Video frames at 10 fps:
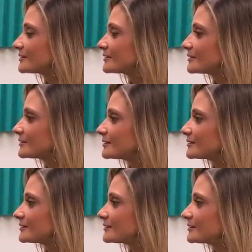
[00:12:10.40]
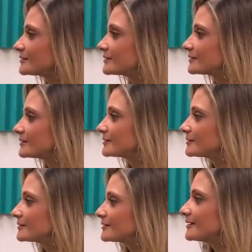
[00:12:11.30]

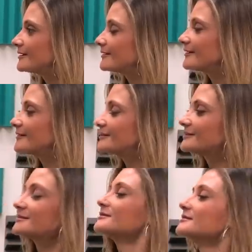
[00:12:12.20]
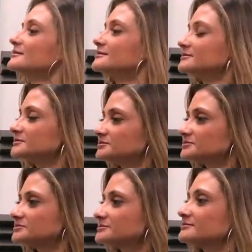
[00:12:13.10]

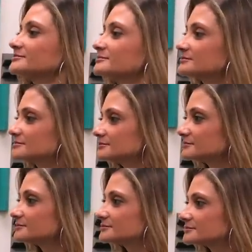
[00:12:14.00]
The person shown says nothing.